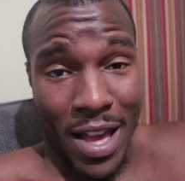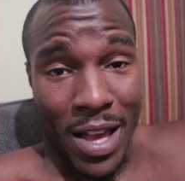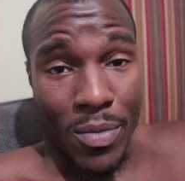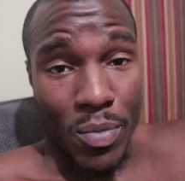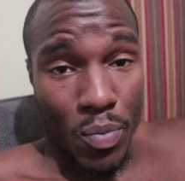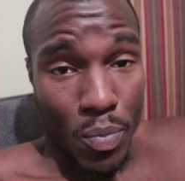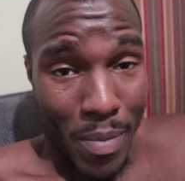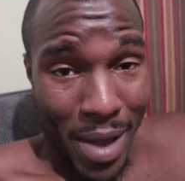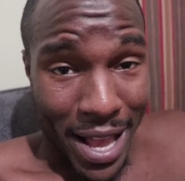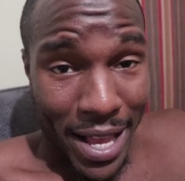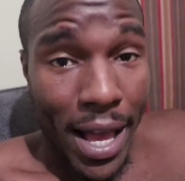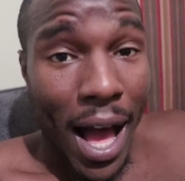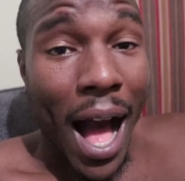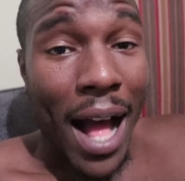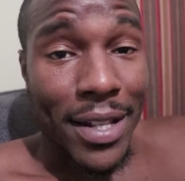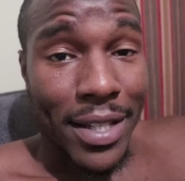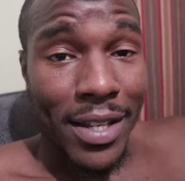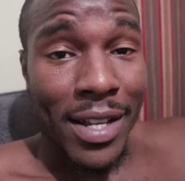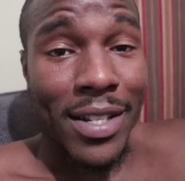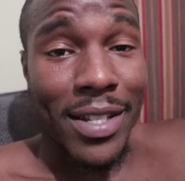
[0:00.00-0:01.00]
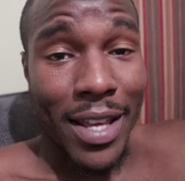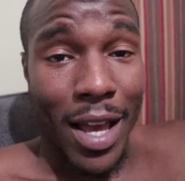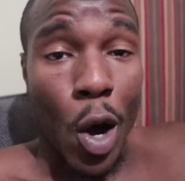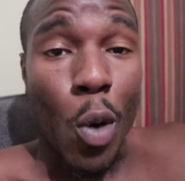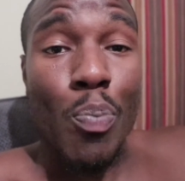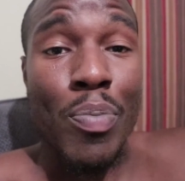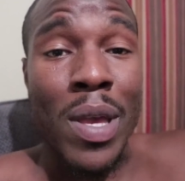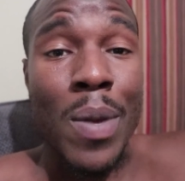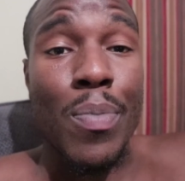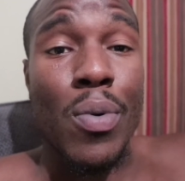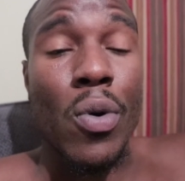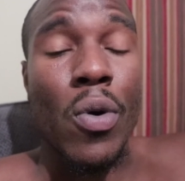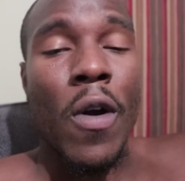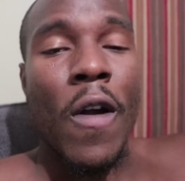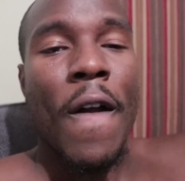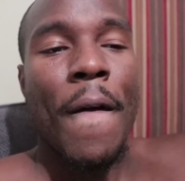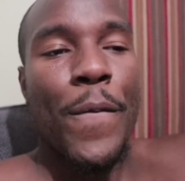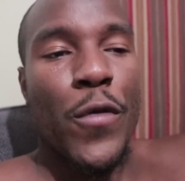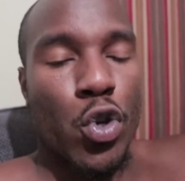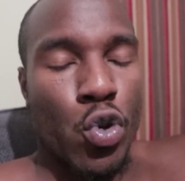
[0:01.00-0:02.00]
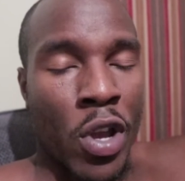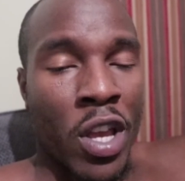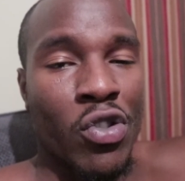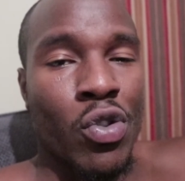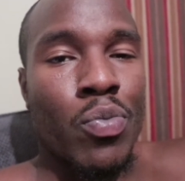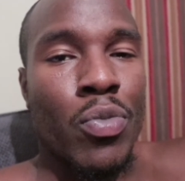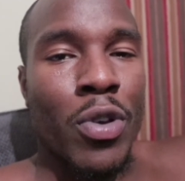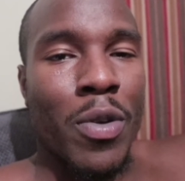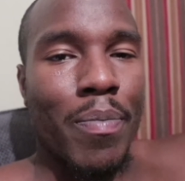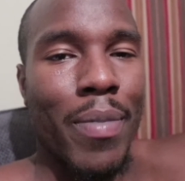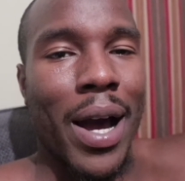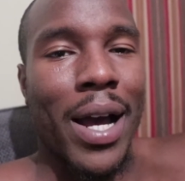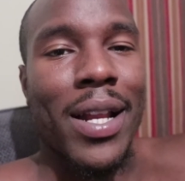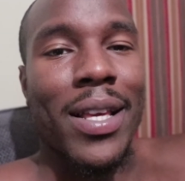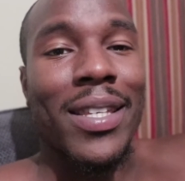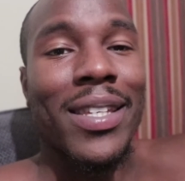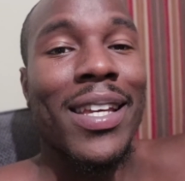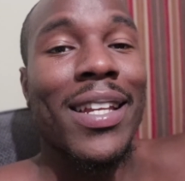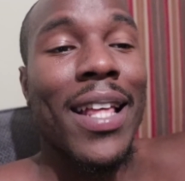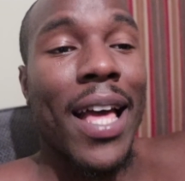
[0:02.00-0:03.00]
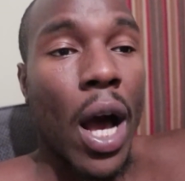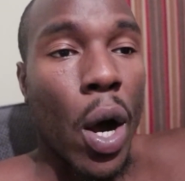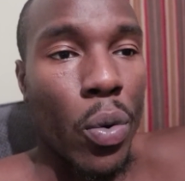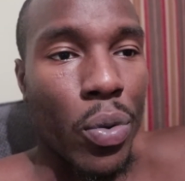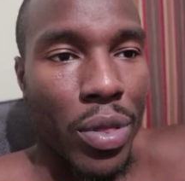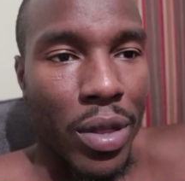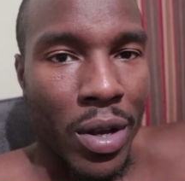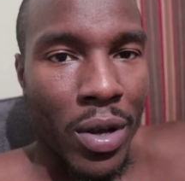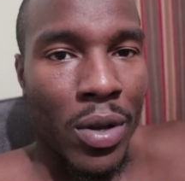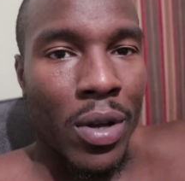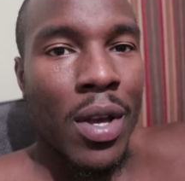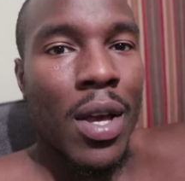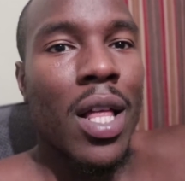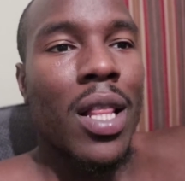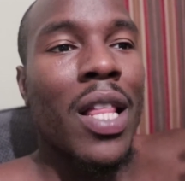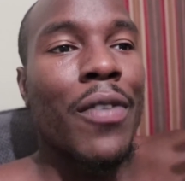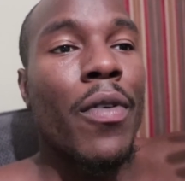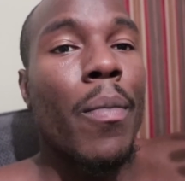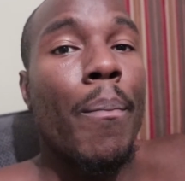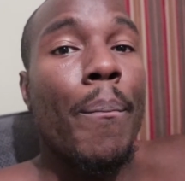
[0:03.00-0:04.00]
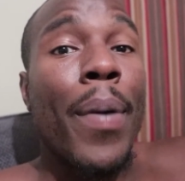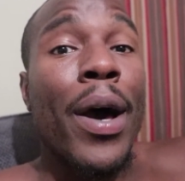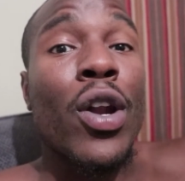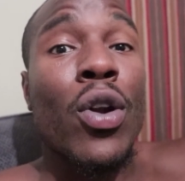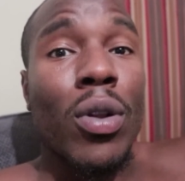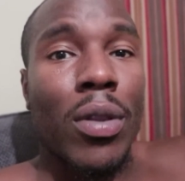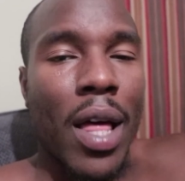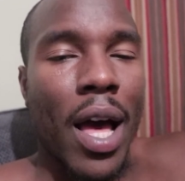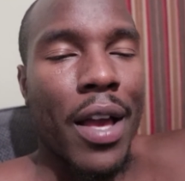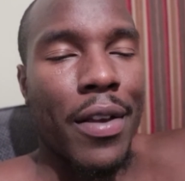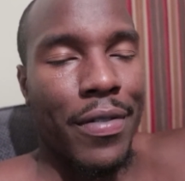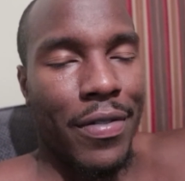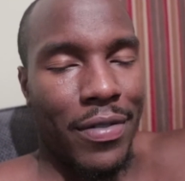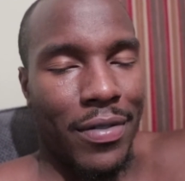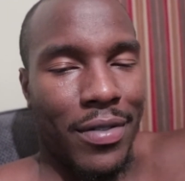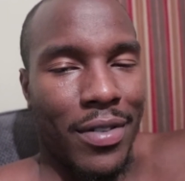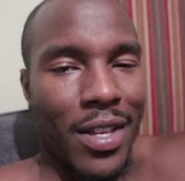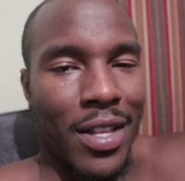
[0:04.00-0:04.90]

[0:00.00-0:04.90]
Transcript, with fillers: I make content to help people transform their bodies, get healthier, live a better life.